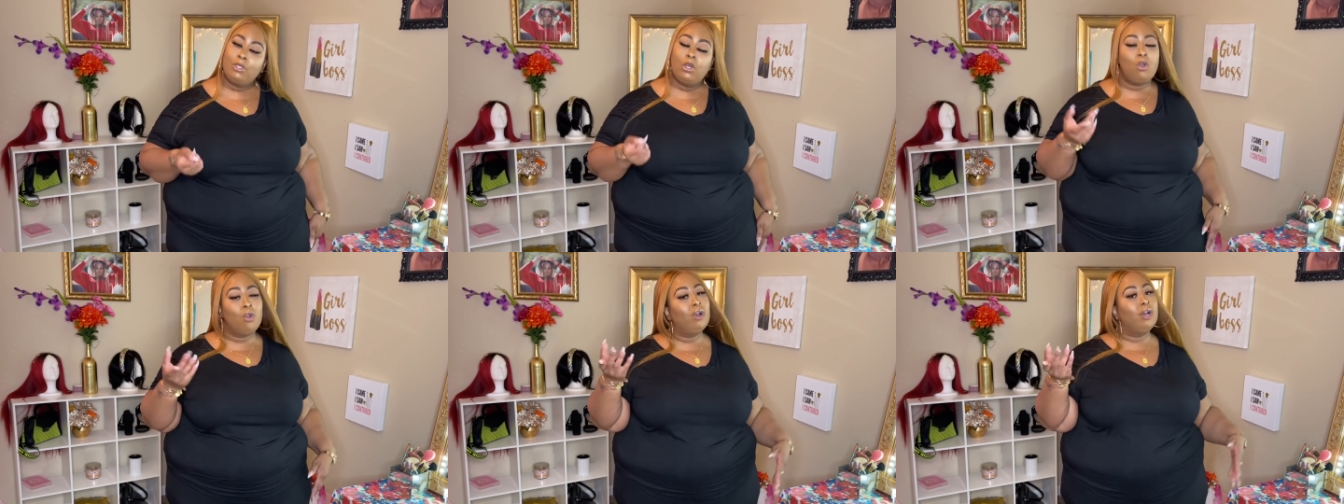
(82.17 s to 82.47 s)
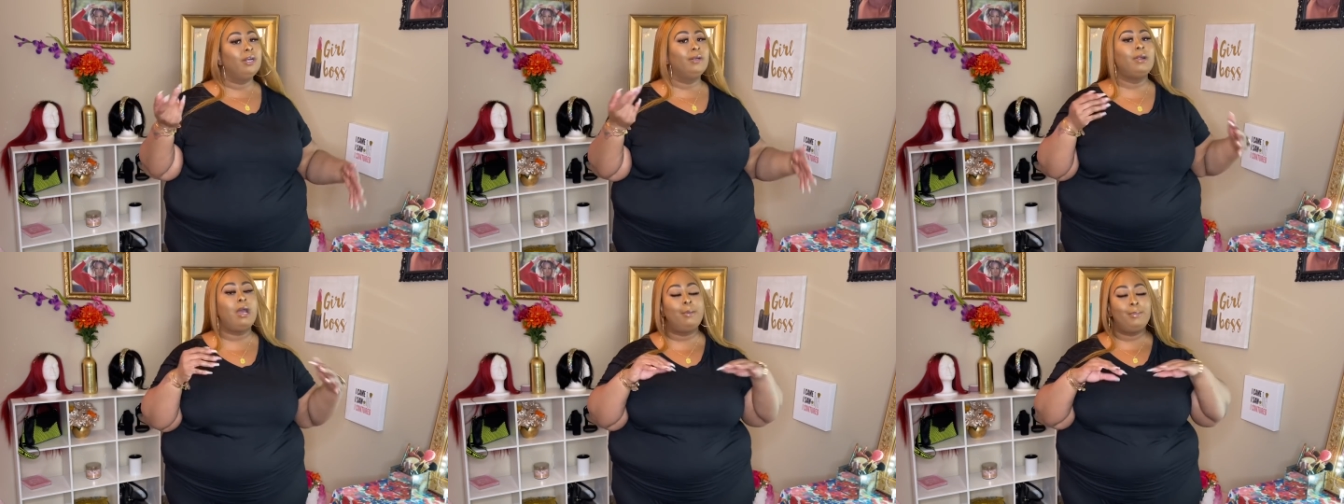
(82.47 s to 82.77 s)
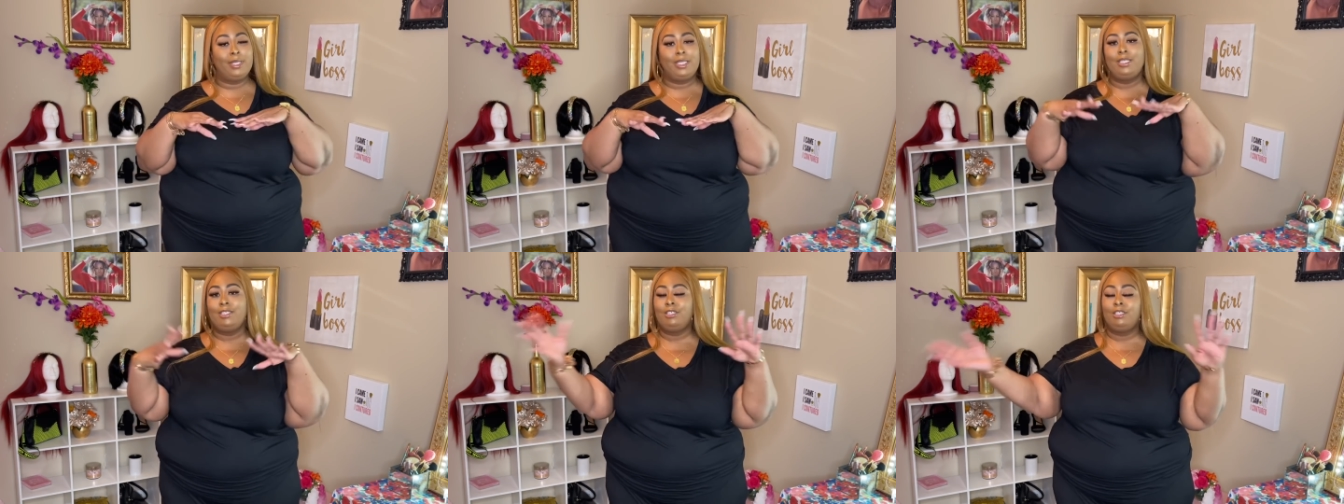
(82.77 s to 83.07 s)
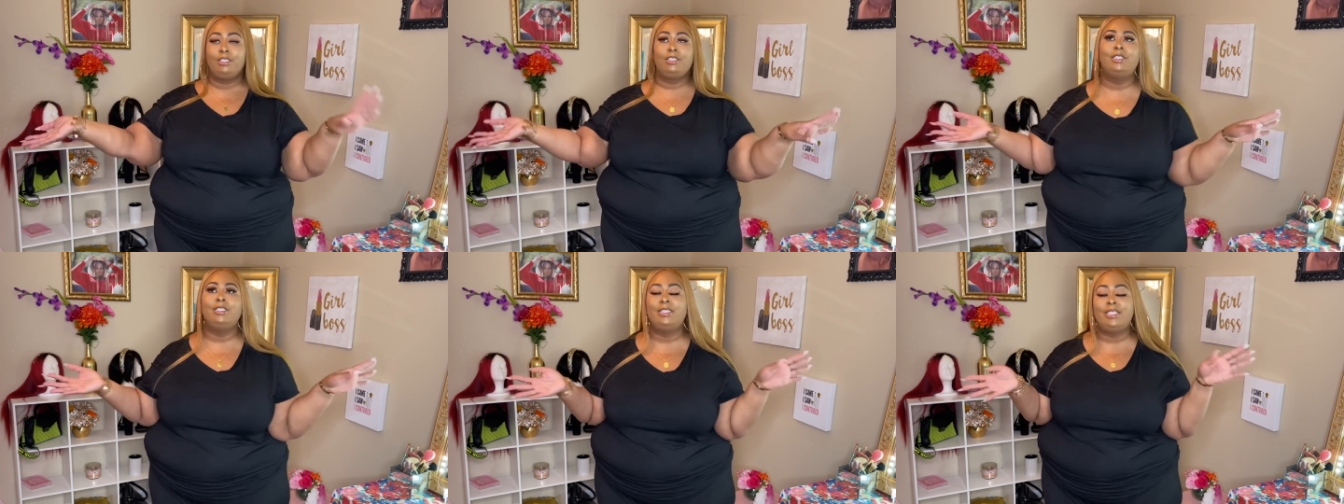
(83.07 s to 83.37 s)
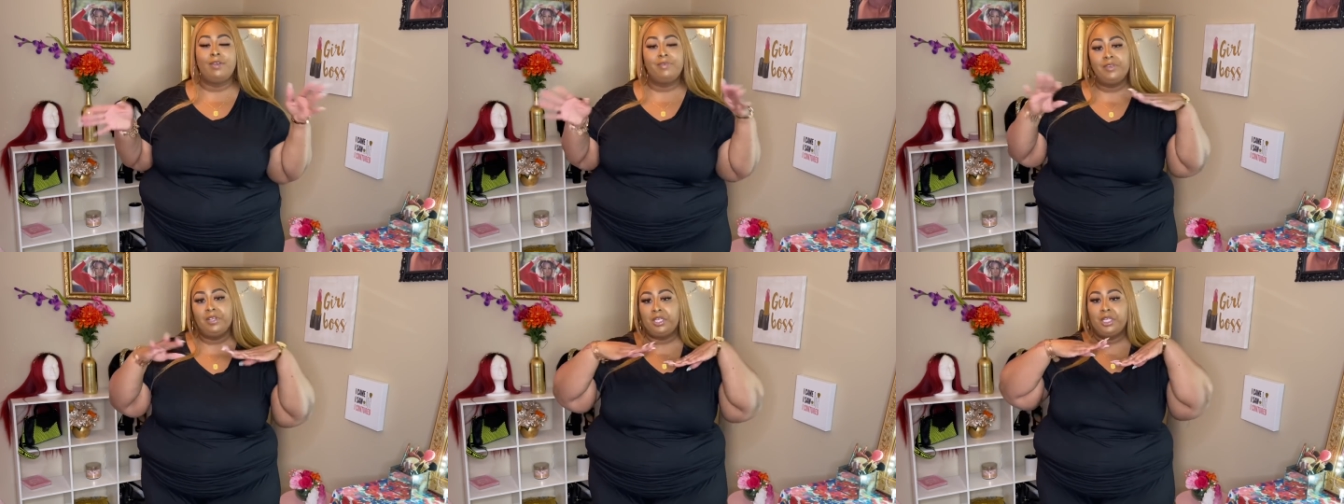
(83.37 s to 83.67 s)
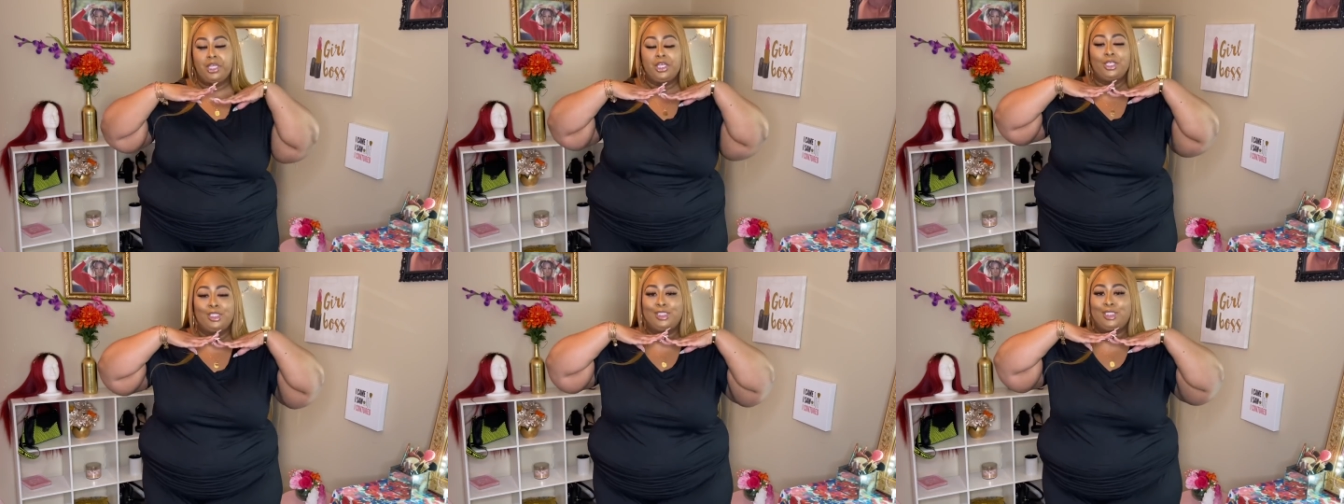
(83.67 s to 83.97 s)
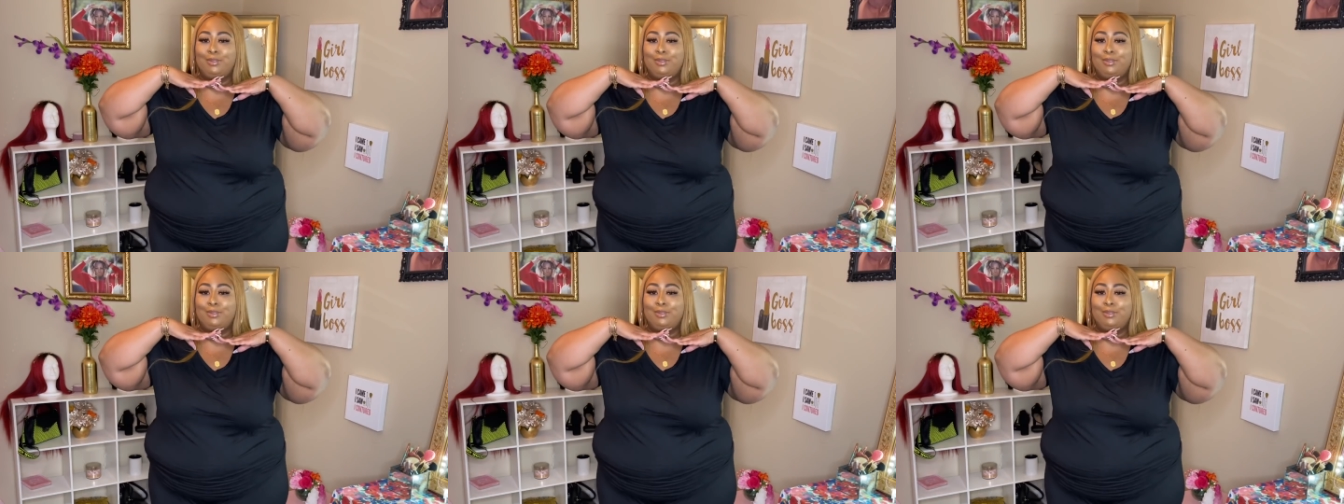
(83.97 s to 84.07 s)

Or, I mean, you're definitely here to see